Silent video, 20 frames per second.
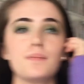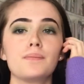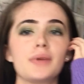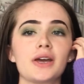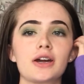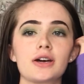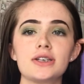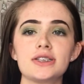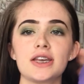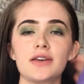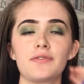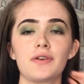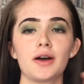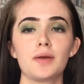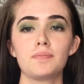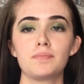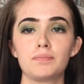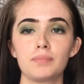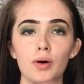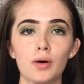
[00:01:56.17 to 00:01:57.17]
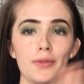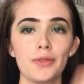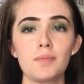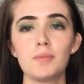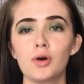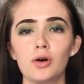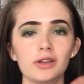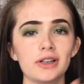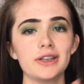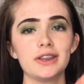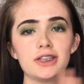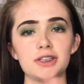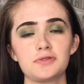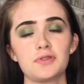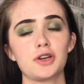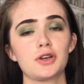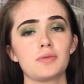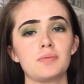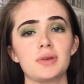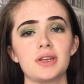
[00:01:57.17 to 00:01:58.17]
because if I put them all in this
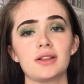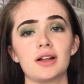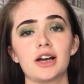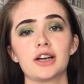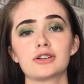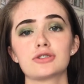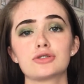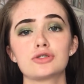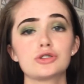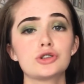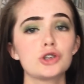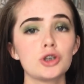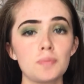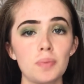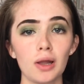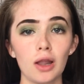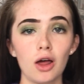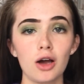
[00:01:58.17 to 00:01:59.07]
video, it would be like super